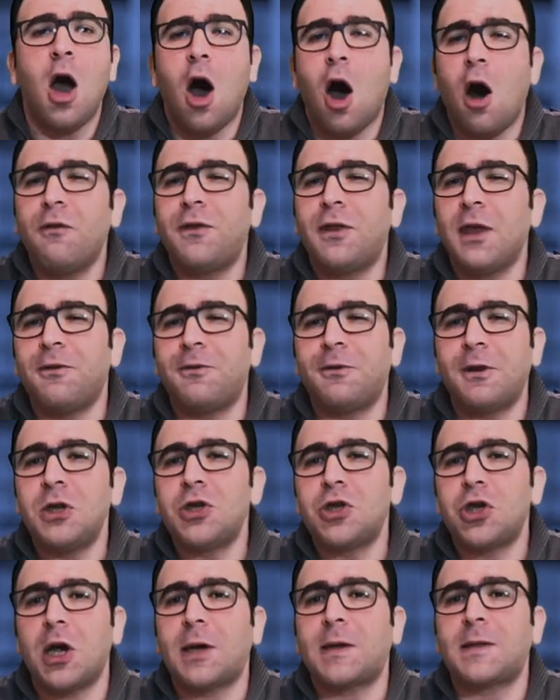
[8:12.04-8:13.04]
of the
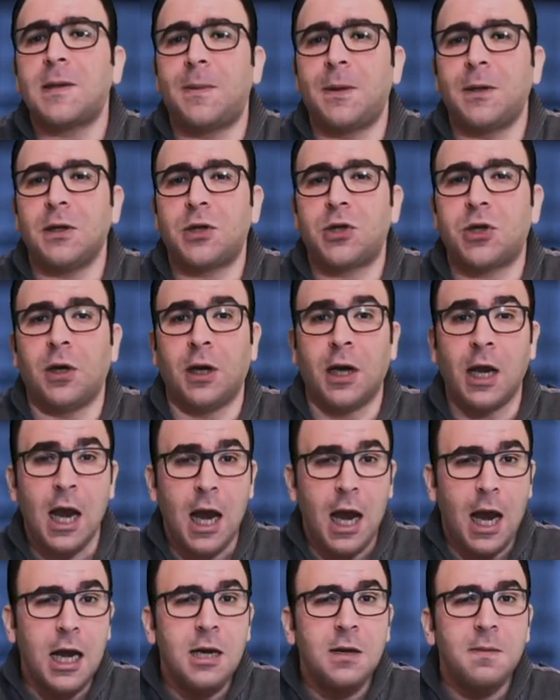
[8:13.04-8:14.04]
French expedition,
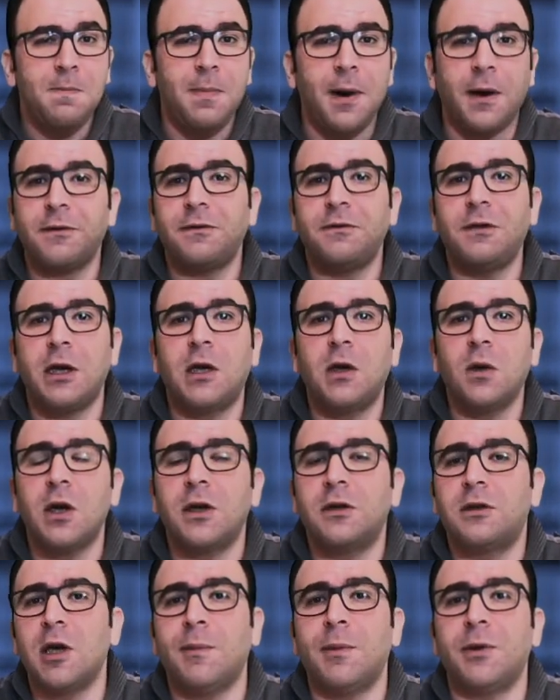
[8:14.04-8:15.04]
in particular
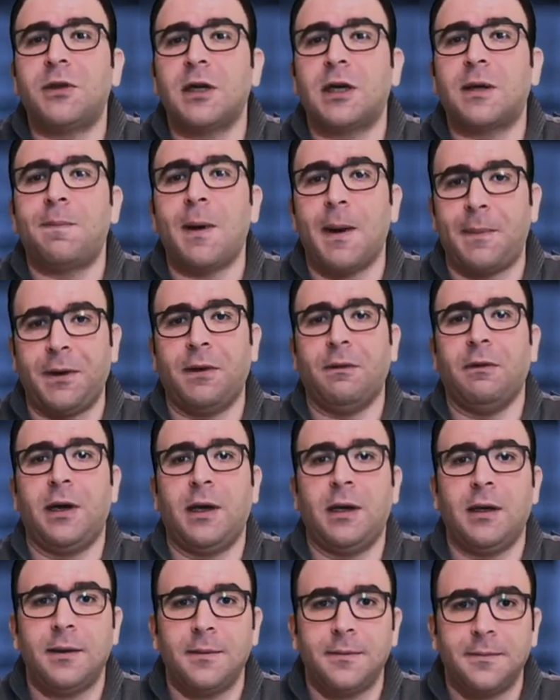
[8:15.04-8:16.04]
demotic
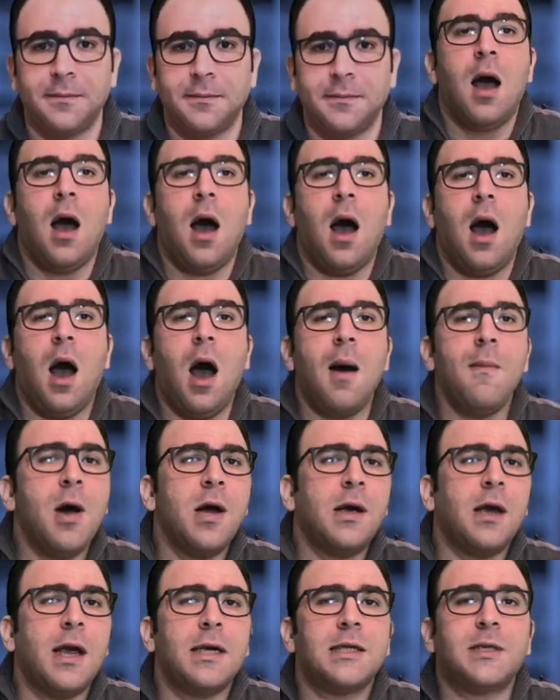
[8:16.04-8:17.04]
papyri.
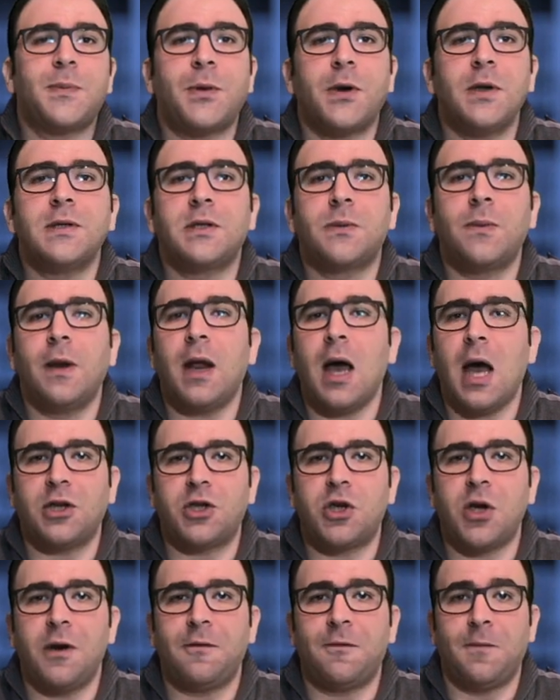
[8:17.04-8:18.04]
Among his principal
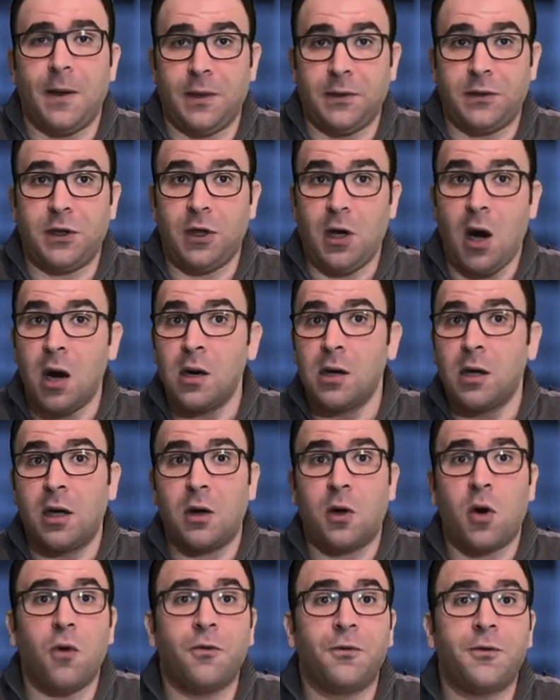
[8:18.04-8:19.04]
achievements, Young
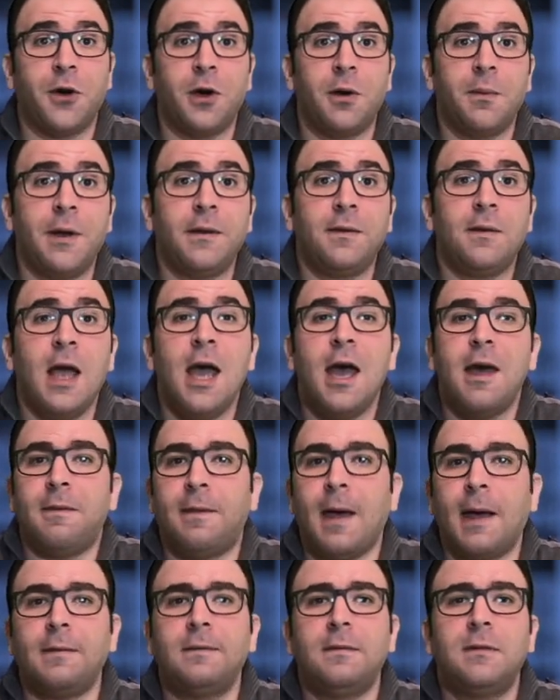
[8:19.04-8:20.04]
confirmed
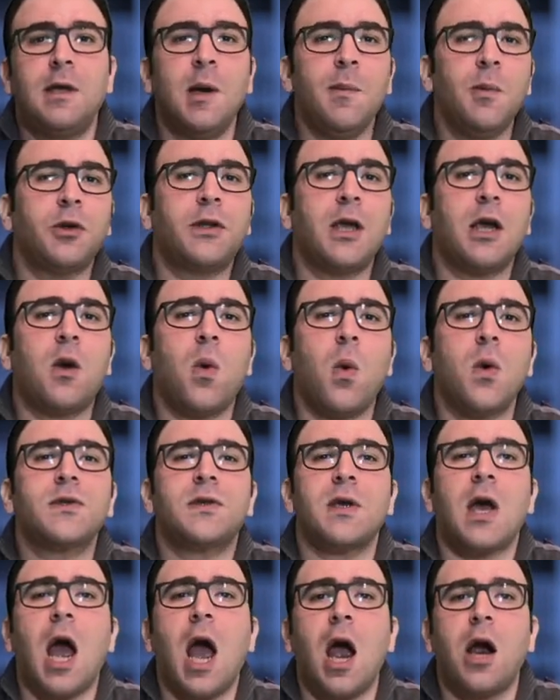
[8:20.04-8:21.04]
that demotic was
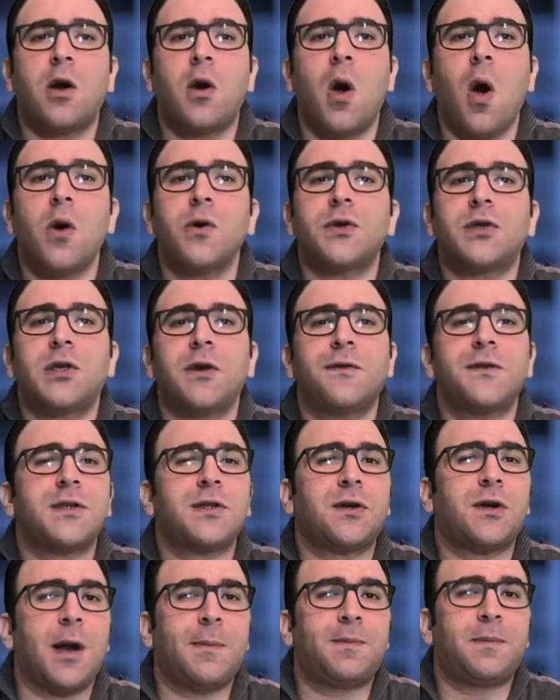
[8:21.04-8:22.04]
a cursive
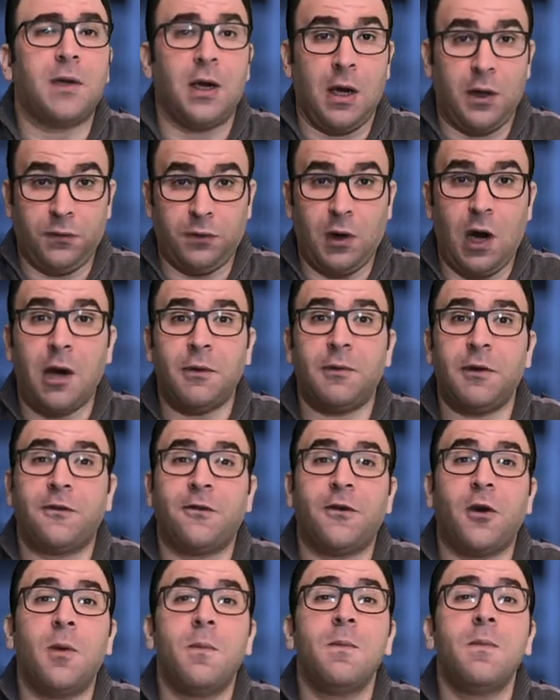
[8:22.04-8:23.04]
script derived
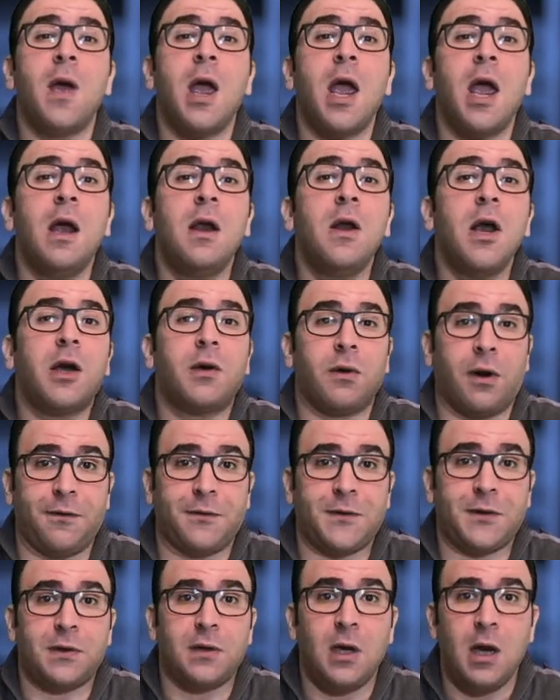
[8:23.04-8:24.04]
from
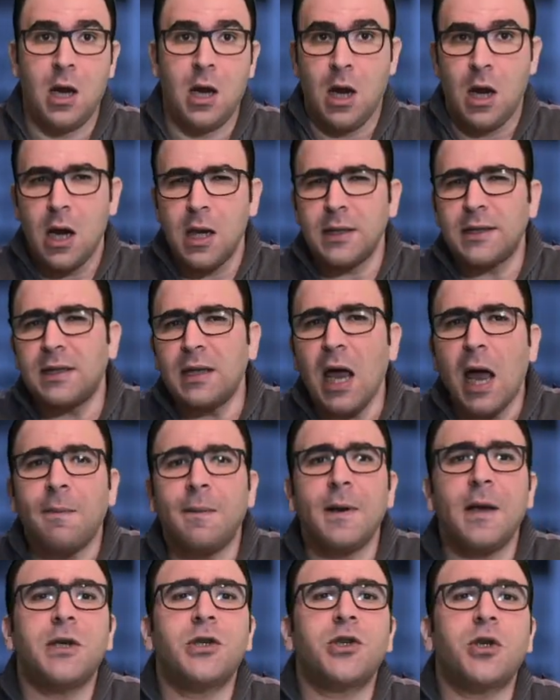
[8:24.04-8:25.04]
hieroglyphs,
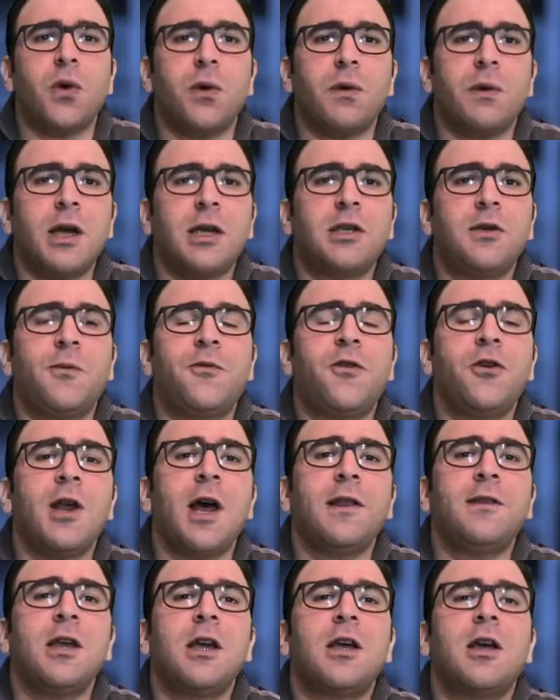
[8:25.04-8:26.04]
established correct
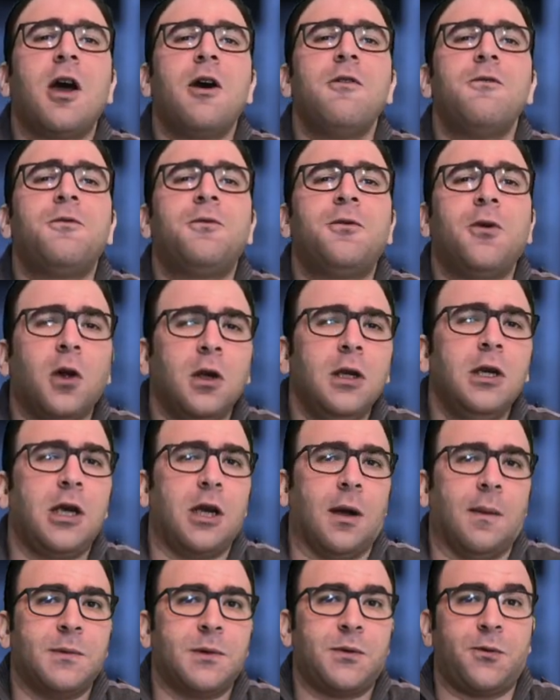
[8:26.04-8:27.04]
phonetic
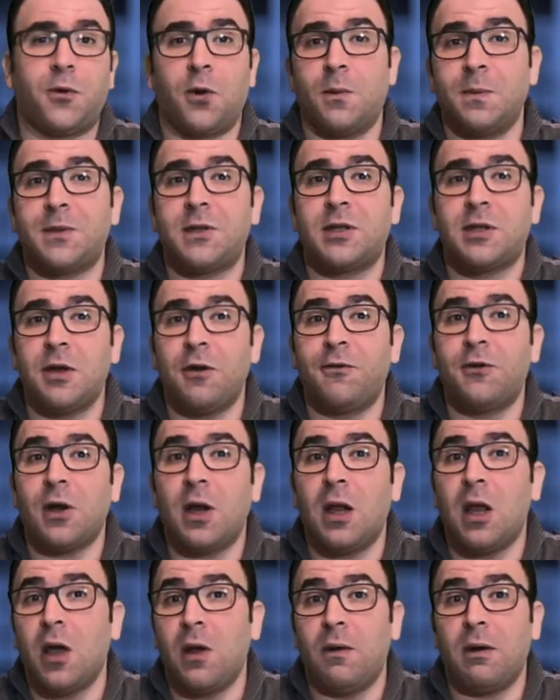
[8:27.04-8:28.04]
volumes from
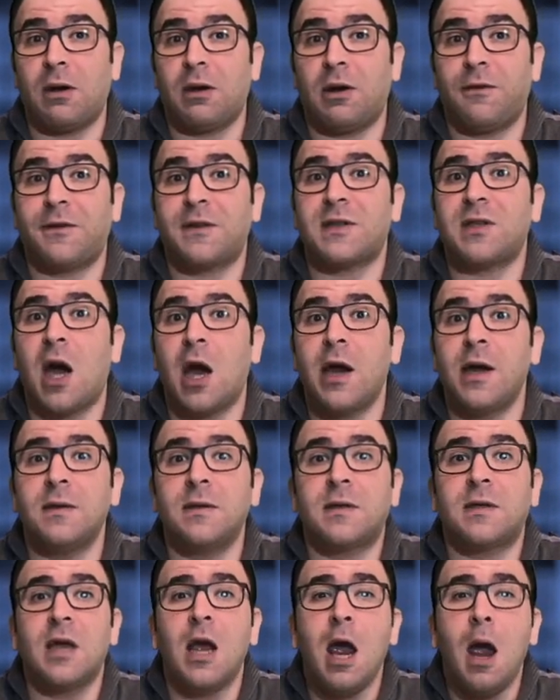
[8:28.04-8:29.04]
several hieroglyphic
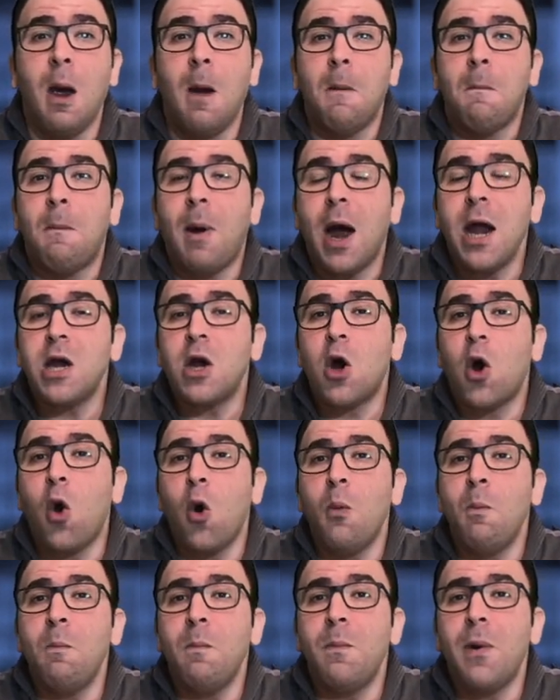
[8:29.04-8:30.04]
signs by
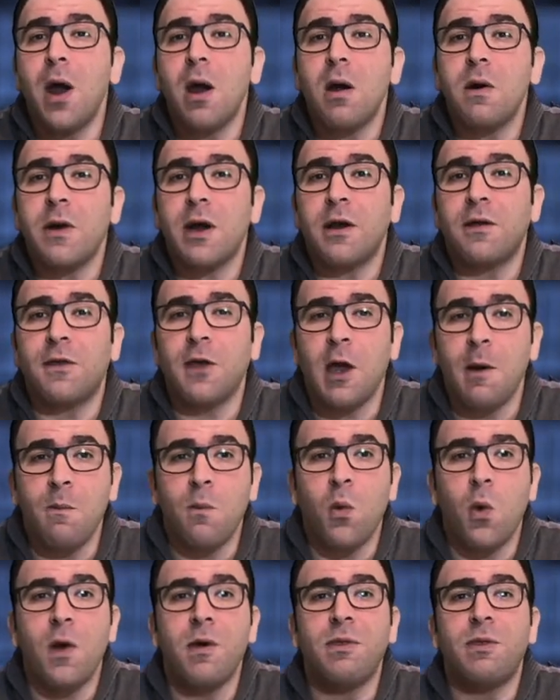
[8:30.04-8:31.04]
comparing
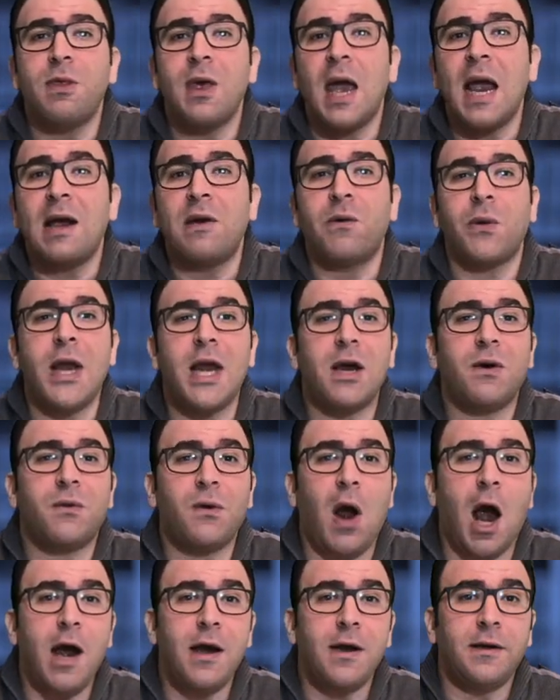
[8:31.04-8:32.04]
them with the Greek
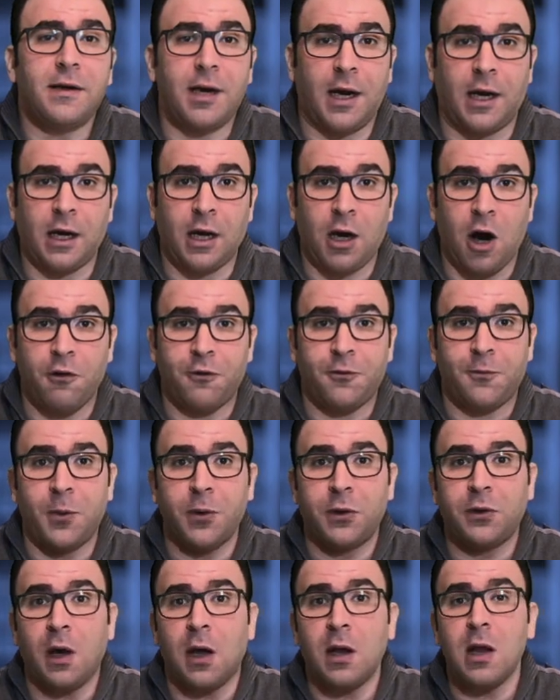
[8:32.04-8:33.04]
writing of
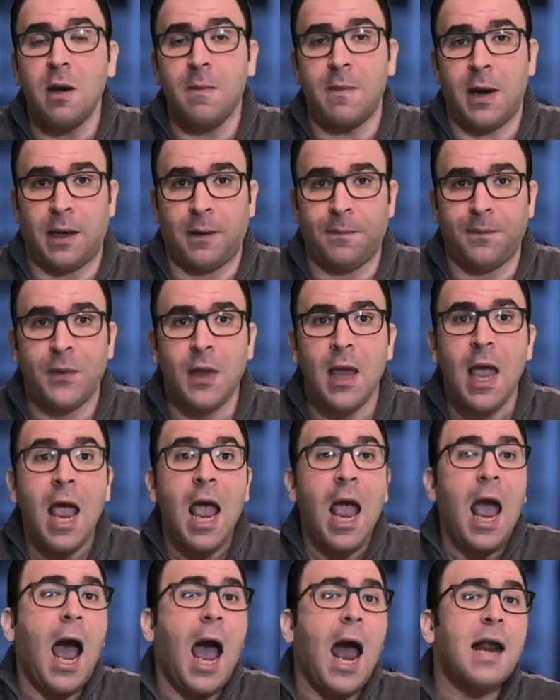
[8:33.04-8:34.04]
Ptolemy,
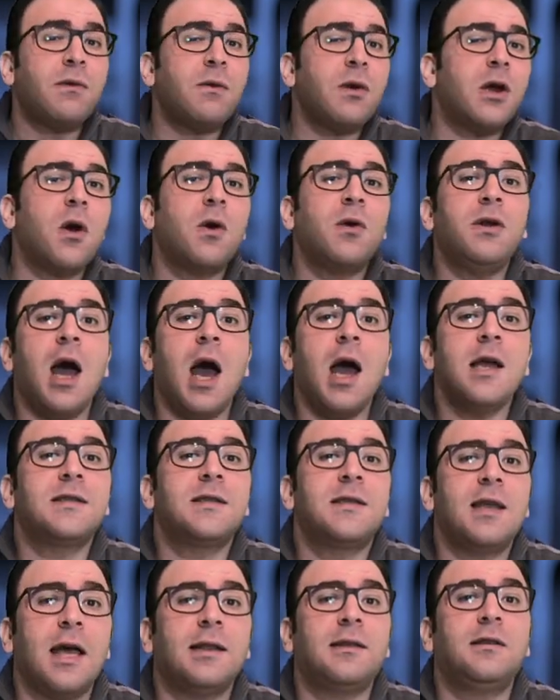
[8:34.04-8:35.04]
and
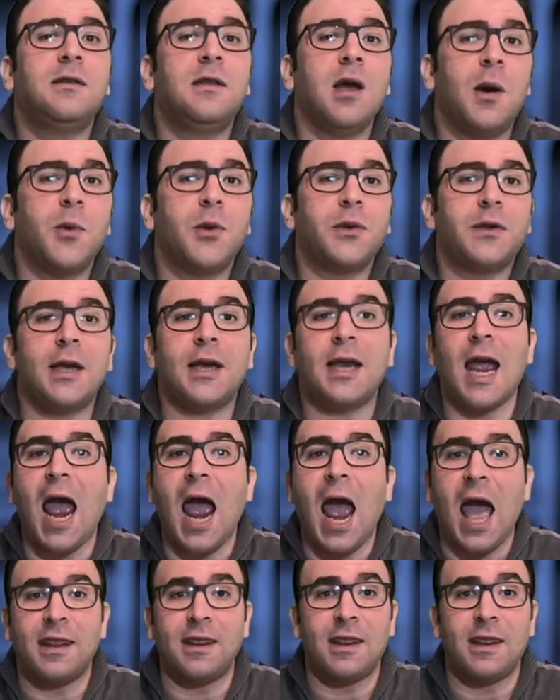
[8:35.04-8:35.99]
recognized that demotic and